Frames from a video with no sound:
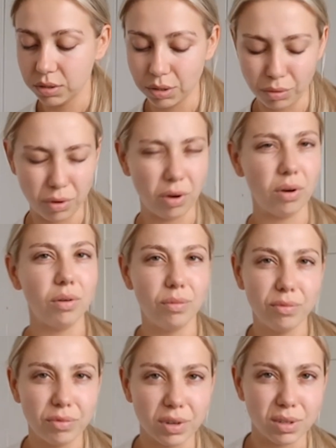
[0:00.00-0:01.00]
so
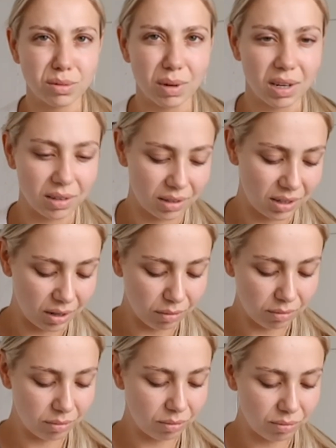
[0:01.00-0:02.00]
comfy as well you know
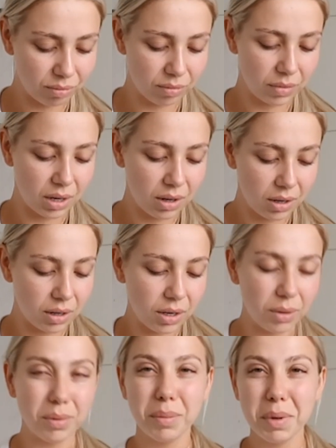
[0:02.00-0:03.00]

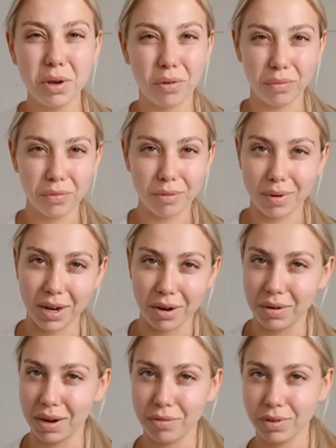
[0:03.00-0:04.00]
you want to be comfy when
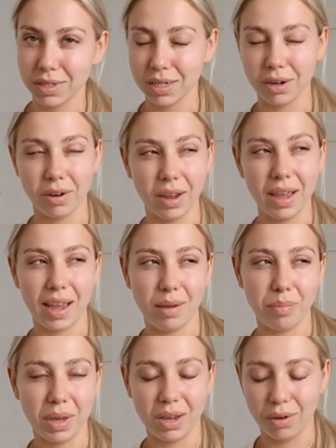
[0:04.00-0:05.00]
going out for dinner I
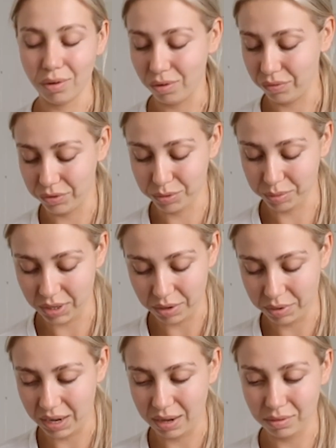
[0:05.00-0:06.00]
hate being comfortable
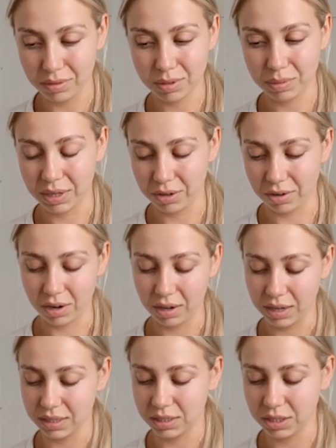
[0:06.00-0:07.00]
going out when you're on
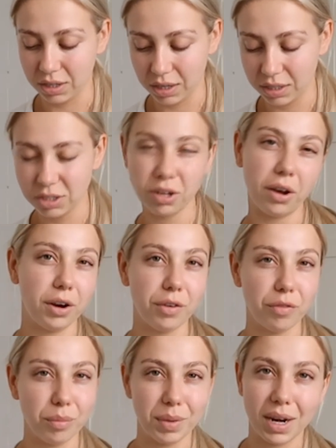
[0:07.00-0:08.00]
holidays you're like
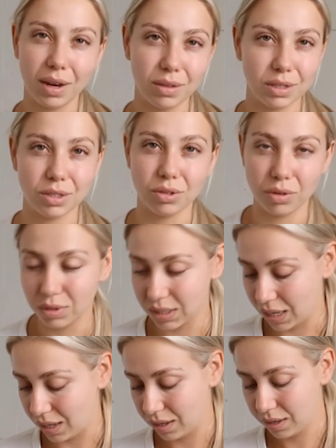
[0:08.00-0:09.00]
tired from the out in the sun all
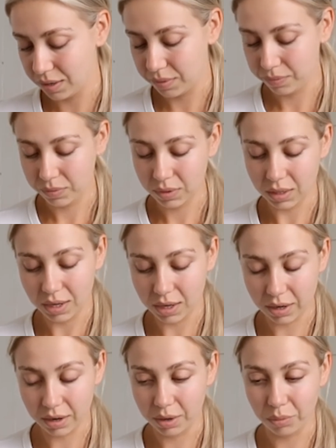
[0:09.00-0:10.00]
day
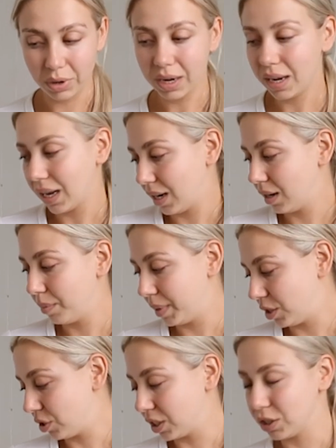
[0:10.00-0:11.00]
like I want to get a
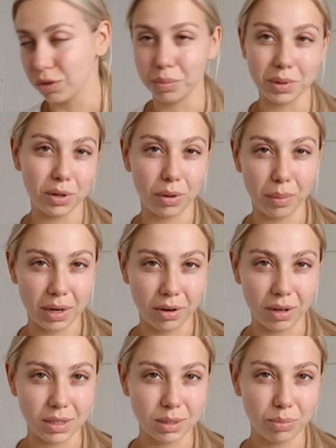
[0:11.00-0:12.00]
bit dressed up and look a bit
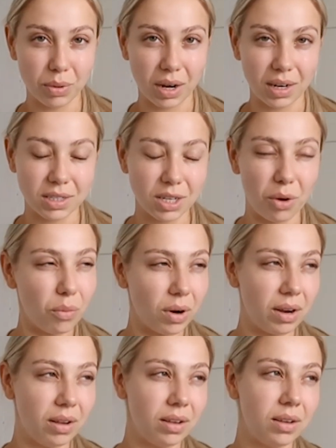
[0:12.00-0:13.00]
nice but I don't
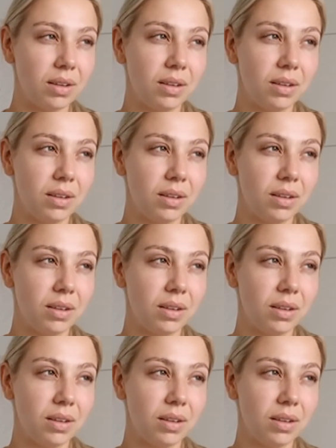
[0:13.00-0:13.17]
want to